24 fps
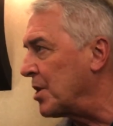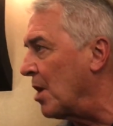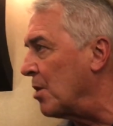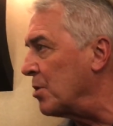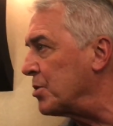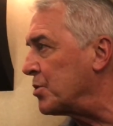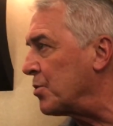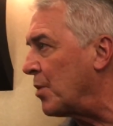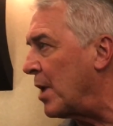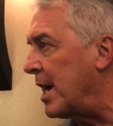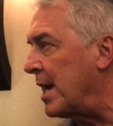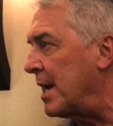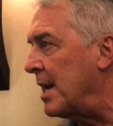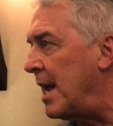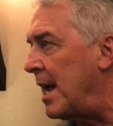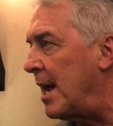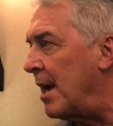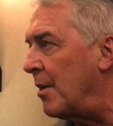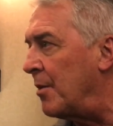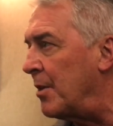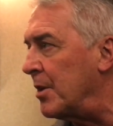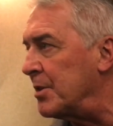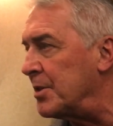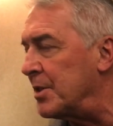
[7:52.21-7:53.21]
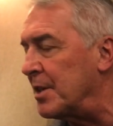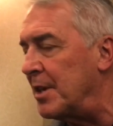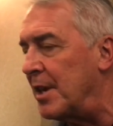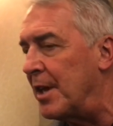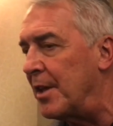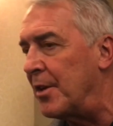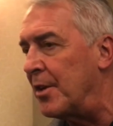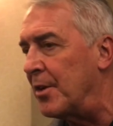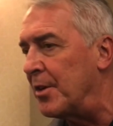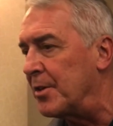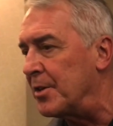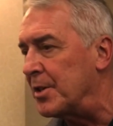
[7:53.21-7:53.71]
Coast right now, there's
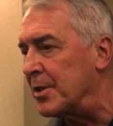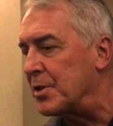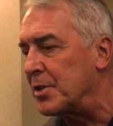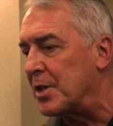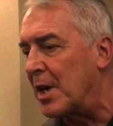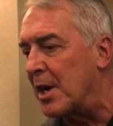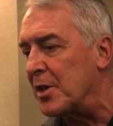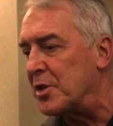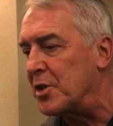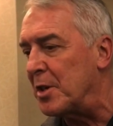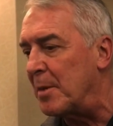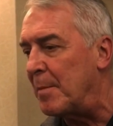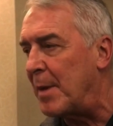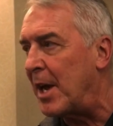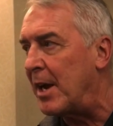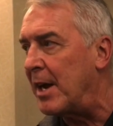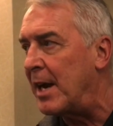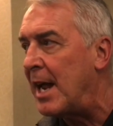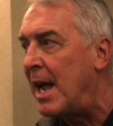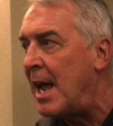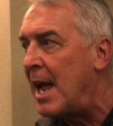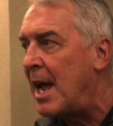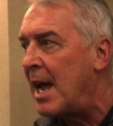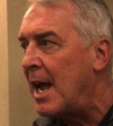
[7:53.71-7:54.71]
another discussion about it.